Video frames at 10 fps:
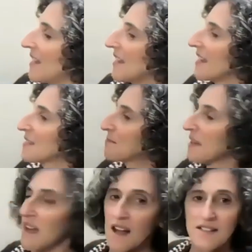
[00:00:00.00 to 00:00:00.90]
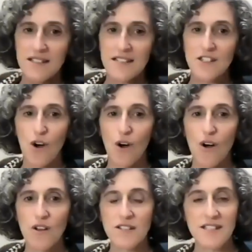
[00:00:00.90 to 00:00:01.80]
is, because it's
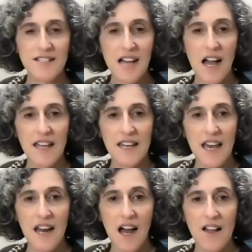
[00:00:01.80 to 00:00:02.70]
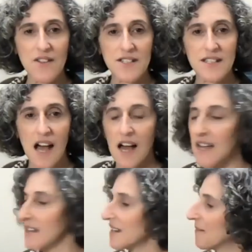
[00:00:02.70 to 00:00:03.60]
all stockinette on the
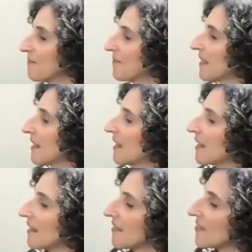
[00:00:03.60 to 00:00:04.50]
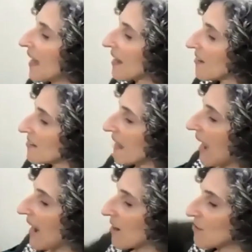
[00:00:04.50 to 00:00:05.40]
side, that
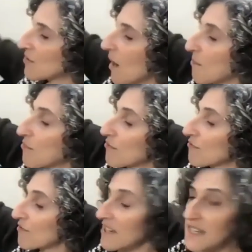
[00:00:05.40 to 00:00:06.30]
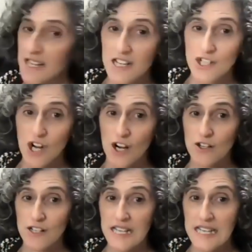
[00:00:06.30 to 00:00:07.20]
allows a pretty
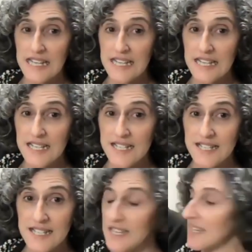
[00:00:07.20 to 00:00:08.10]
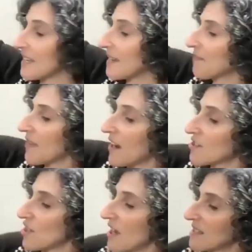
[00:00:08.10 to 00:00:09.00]
darn easy
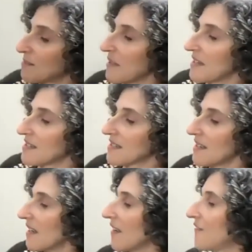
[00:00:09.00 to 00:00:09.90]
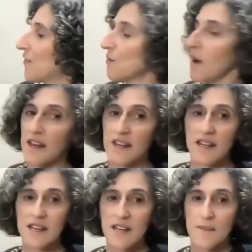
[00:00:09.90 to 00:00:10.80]
adjustment if you
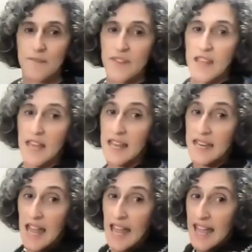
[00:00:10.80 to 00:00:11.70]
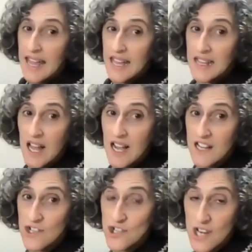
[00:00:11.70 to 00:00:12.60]
wanted an
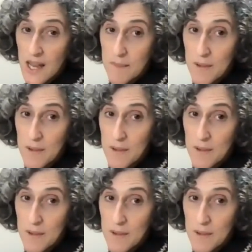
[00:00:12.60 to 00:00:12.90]
A-line shape,